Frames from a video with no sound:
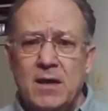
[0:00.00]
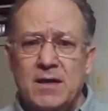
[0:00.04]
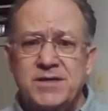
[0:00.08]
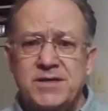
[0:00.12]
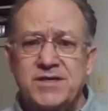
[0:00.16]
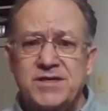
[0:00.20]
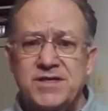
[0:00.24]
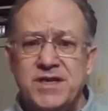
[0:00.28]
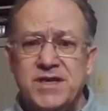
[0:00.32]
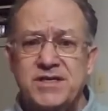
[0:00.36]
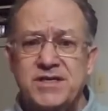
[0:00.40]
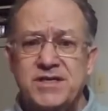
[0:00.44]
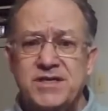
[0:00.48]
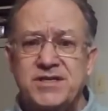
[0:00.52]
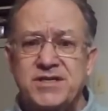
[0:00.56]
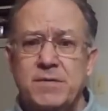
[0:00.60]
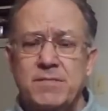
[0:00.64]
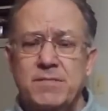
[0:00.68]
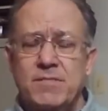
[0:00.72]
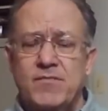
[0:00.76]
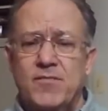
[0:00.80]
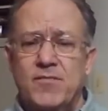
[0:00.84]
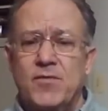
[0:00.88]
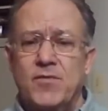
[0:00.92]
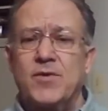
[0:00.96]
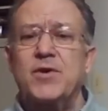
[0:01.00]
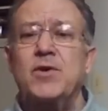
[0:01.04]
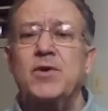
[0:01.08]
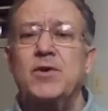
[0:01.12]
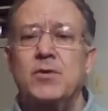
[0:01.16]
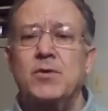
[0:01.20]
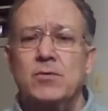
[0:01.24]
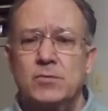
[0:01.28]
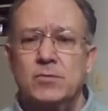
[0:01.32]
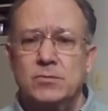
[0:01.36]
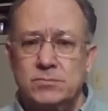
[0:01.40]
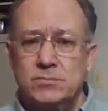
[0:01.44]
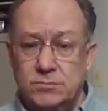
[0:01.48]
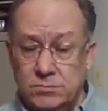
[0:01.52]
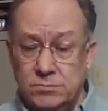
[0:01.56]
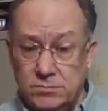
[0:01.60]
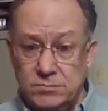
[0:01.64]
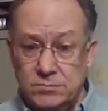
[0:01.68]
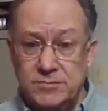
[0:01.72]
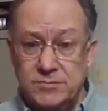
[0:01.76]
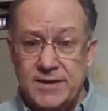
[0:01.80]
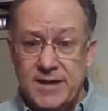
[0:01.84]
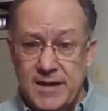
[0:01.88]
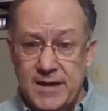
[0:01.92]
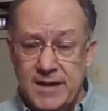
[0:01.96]
system for you.
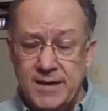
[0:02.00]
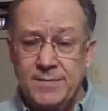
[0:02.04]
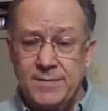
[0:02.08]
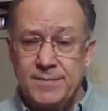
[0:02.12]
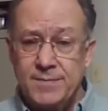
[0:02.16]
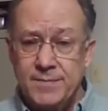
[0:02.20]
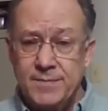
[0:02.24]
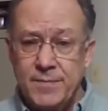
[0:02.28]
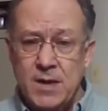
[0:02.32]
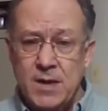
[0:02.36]
Okay?